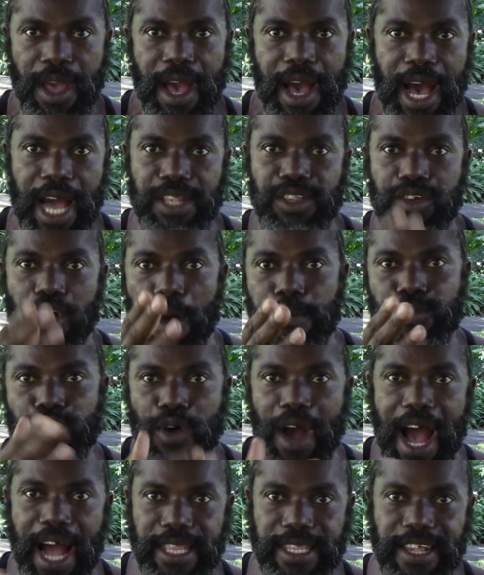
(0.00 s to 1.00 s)
and come
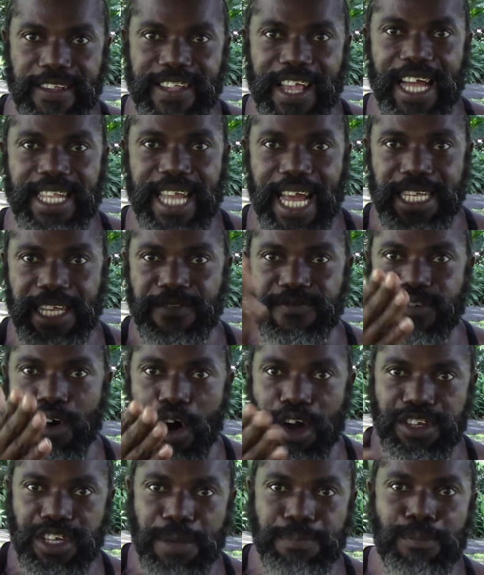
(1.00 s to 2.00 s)
to understand that the
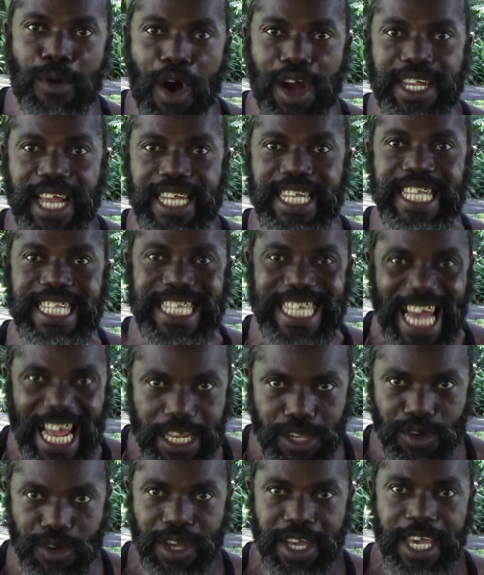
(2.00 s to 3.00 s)
virgin birth that they tell
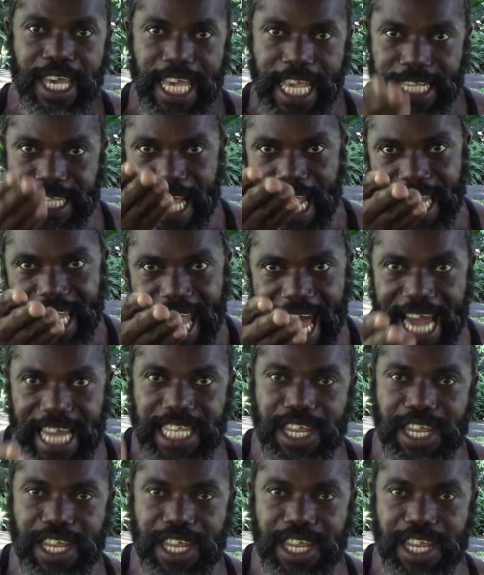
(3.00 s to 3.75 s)
you is a lie.